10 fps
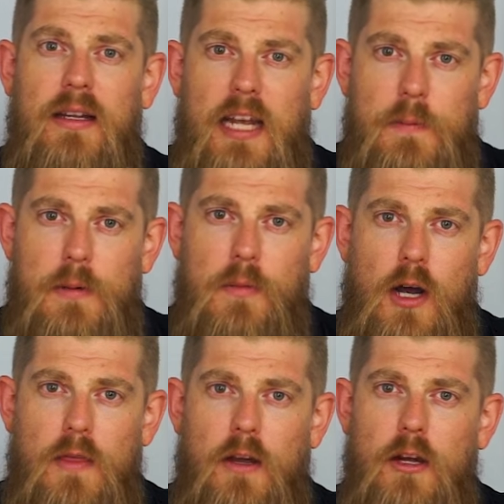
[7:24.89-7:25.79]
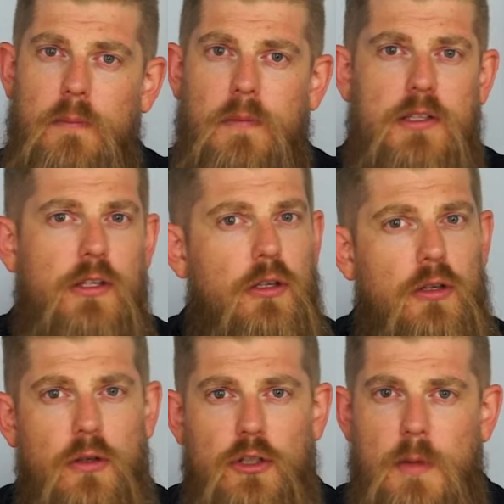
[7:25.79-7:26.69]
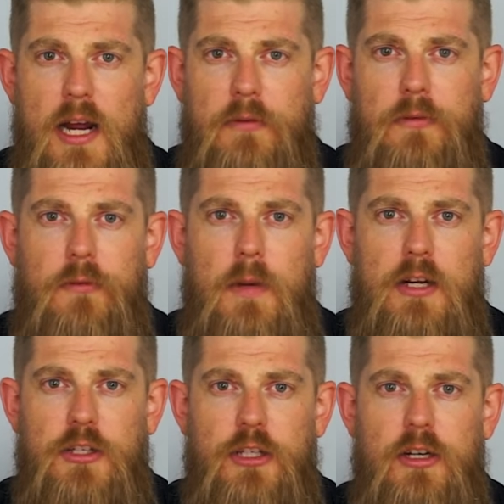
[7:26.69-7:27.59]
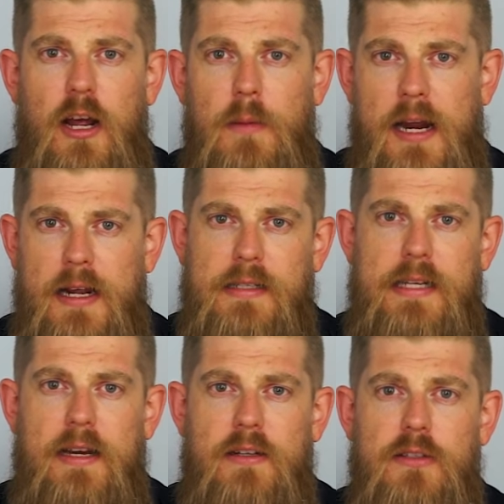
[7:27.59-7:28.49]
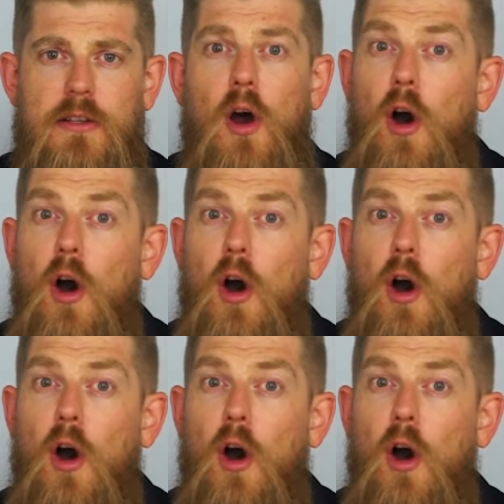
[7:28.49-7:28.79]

Keep in mind though, there's a huge amount of information about antennas